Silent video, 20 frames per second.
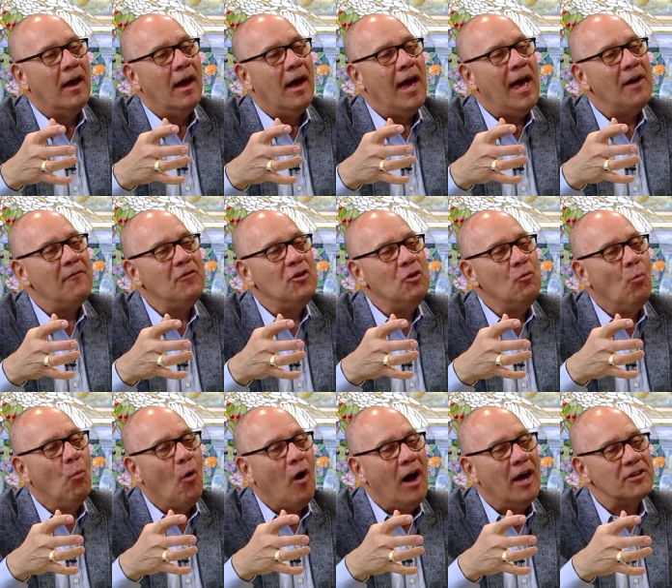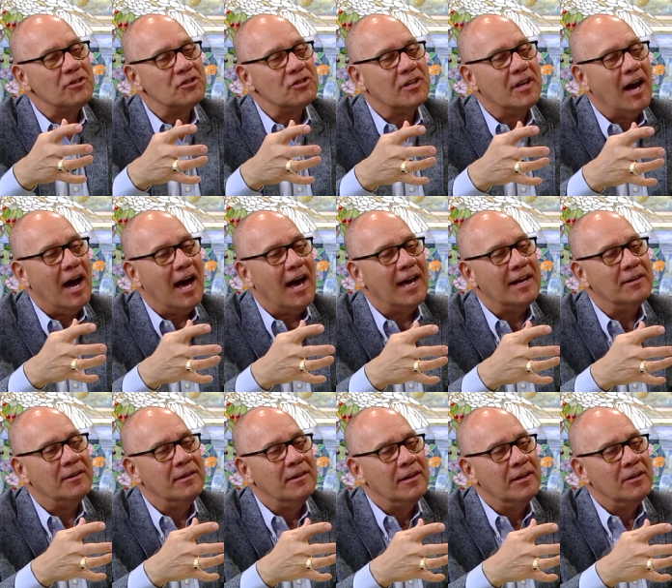have you watched God
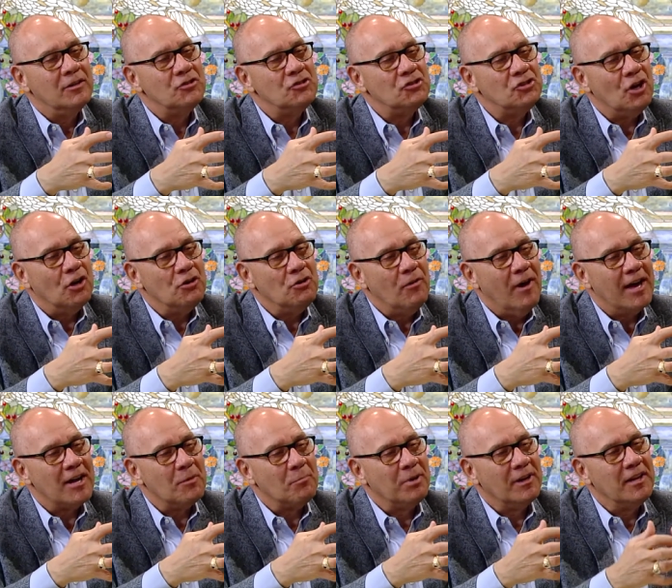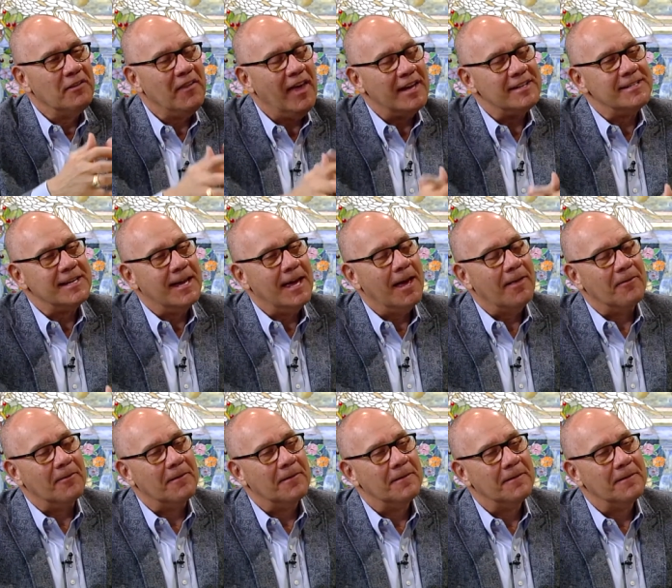show you how to blend that together?